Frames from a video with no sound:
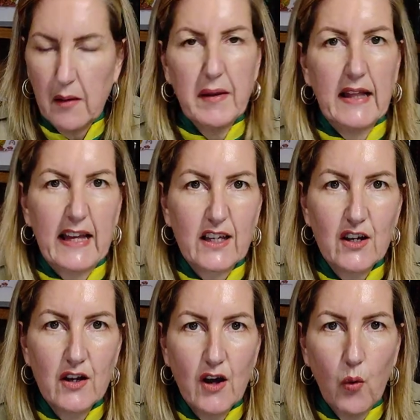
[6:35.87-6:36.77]
a bit like
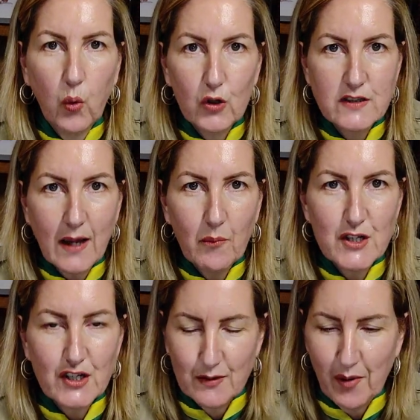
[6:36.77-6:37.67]
a wool
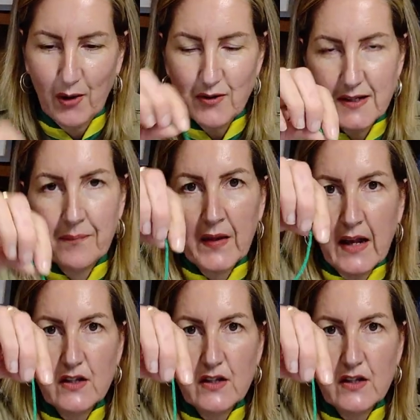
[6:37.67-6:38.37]
sandwich, I suppose.